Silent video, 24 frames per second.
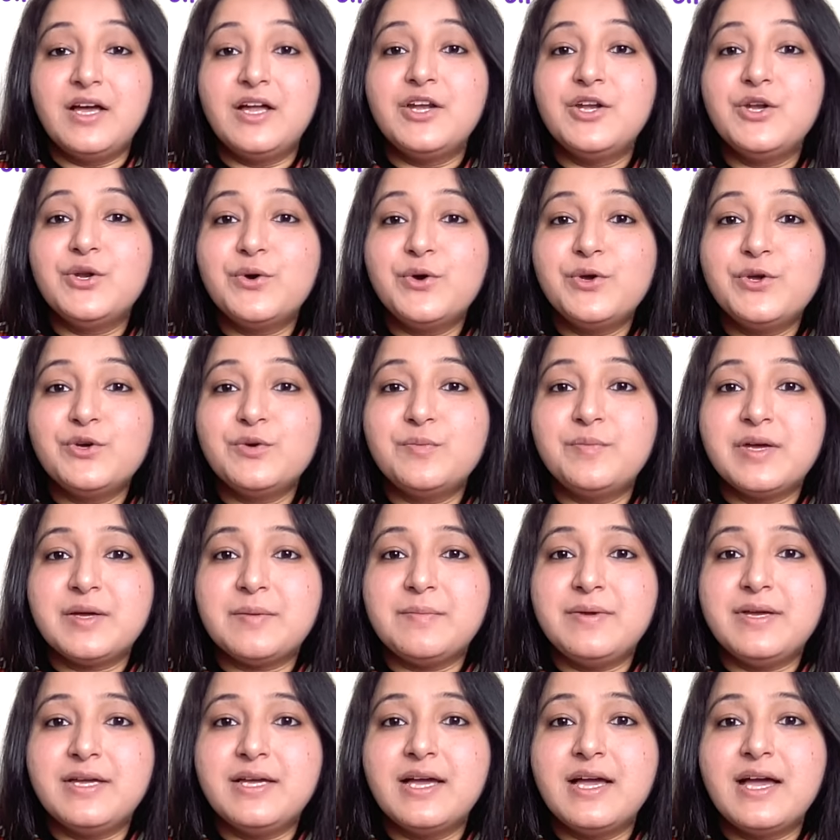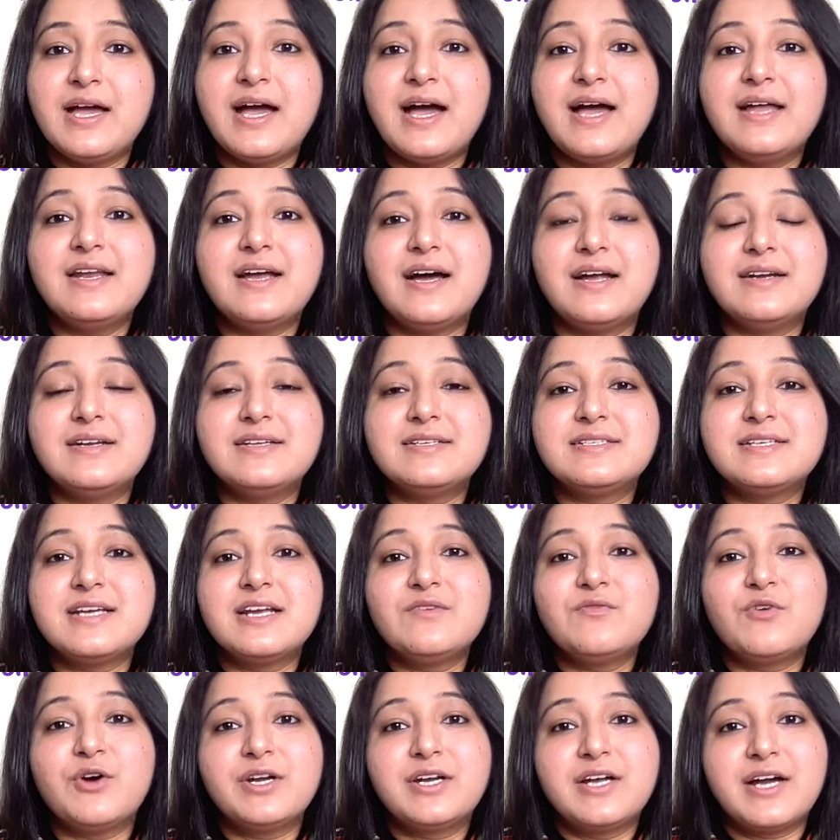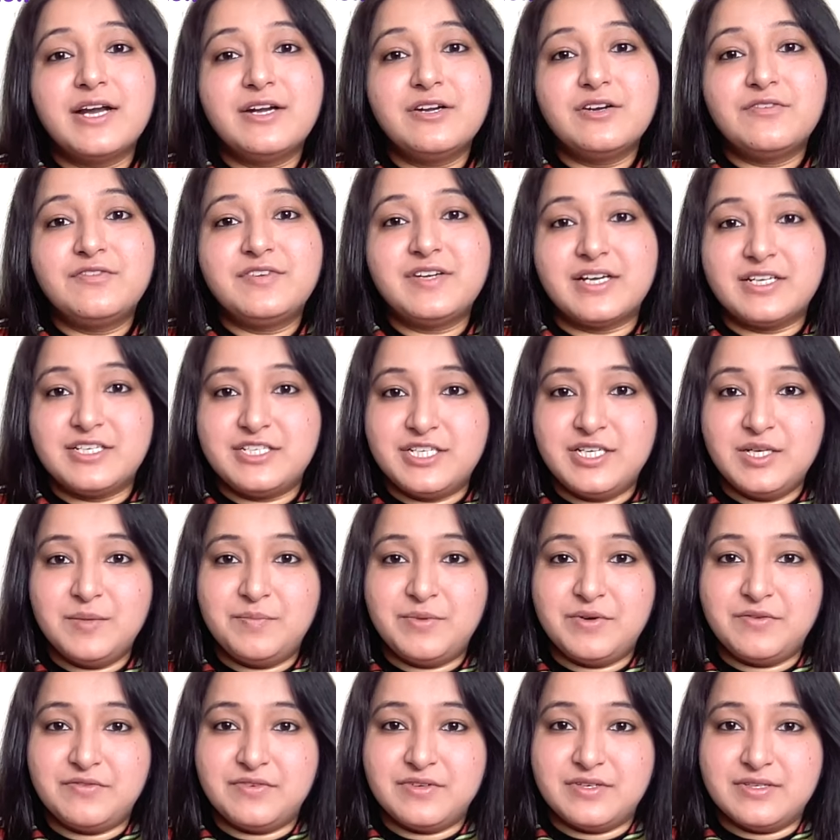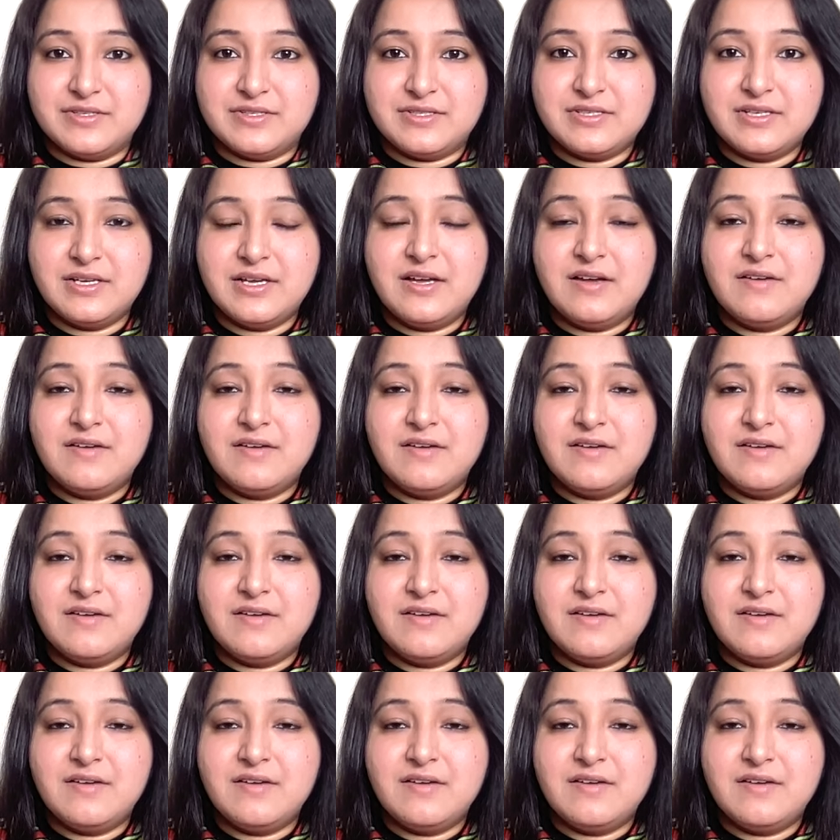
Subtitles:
Know your baby and understand what kind of touch he prefers,